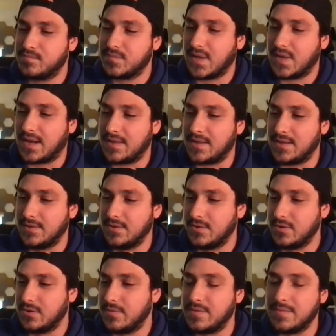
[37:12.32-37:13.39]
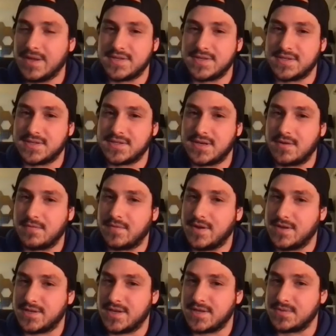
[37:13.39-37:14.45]
I think Luka would be amazing to start a
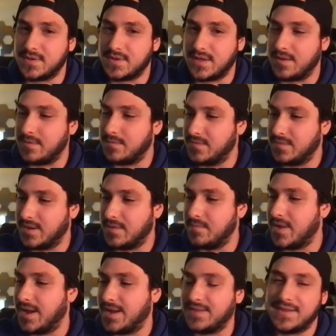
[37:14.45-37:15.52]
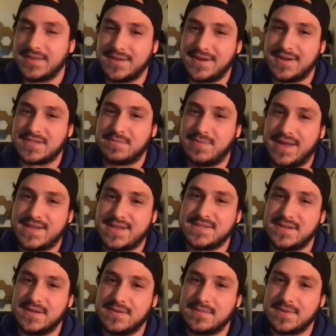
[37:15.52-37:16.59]
franchise with. I'm mad that the Hawks
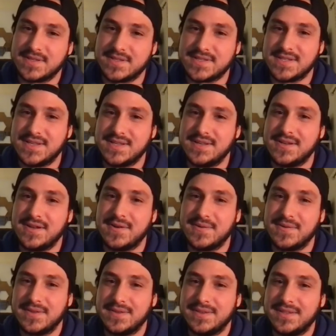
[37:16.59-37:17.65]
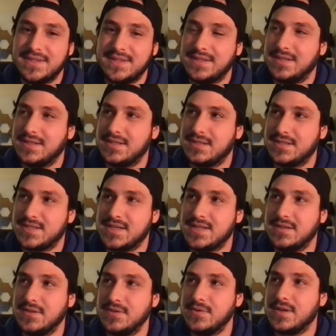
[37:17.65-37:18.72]
passed on him, because
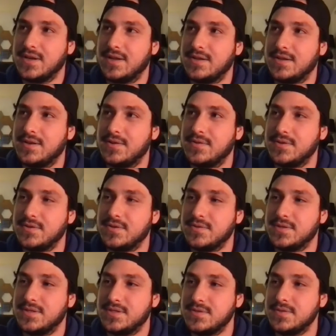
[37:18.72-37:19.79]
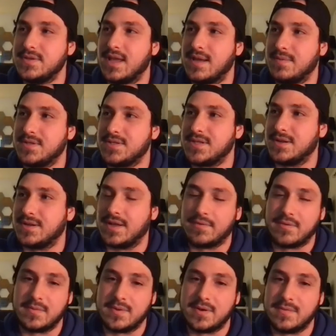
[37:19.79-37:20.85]
seeing Luka, do damage there, that
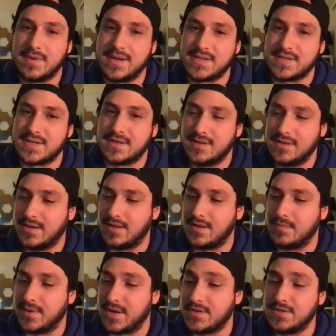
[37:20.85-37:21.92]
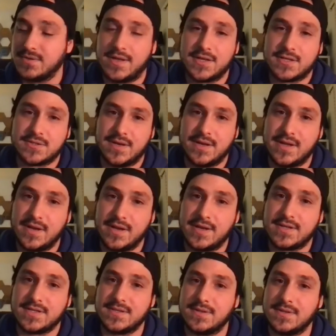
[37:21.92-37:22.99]
would have been amazing. But I do like Trae Young, and
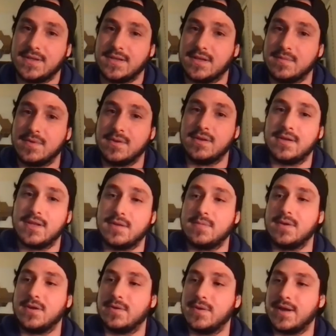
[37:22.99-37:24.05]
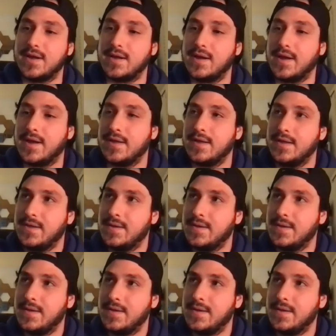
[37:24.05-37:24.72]
I still think he can be a great guy.